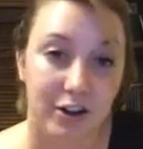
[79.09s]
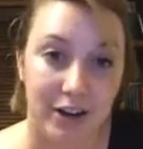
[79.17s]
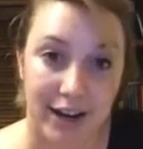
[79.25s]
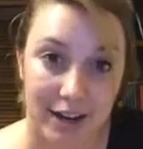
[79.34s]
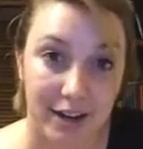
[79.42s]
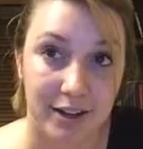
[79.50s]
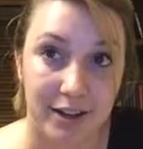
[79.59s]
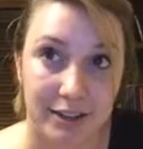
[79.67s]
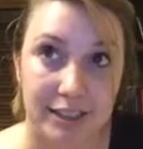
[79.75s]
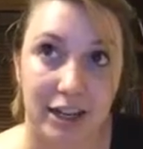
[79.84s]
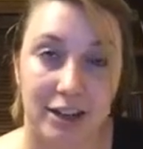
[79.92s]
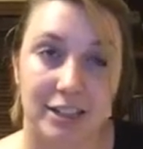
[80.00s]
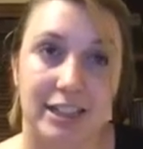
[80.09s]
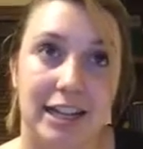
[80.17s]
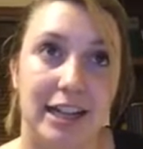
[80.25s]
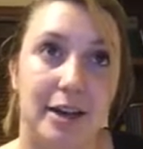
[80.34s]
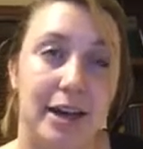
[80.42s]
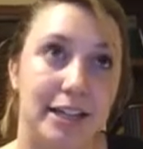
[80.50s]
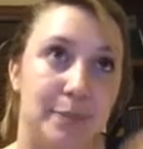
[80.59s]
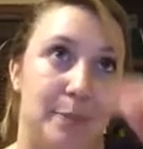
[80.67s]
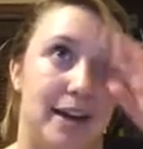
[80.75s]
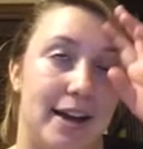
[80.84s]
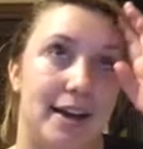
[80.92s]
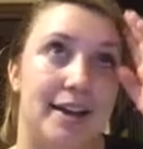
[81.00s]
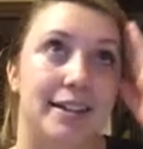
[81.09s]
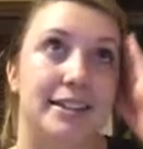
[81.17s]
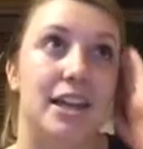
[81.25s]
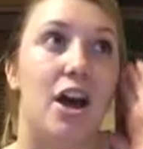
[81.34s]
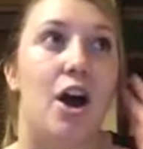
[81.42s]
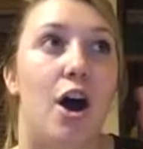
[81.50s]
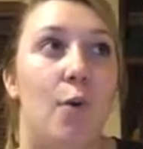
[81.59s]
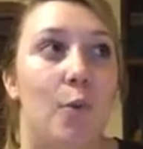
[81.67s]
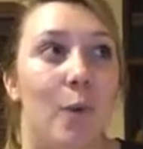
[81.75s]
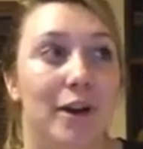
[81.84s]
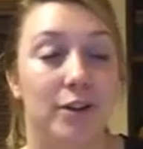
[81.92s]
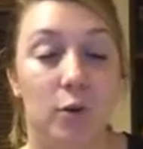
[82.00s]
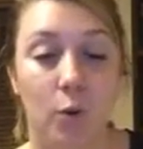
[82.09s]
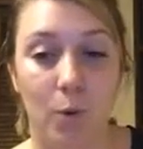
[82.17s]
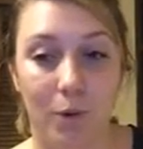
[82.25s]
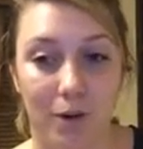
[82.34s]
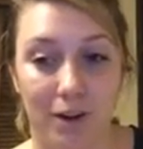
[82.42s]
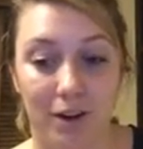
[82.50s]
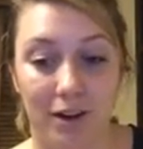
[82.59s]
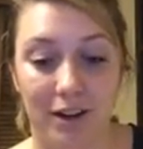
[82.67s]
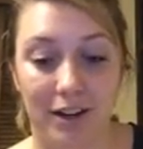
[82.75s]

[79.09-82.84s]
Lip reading: Okay, Sarah said that it's because 1/4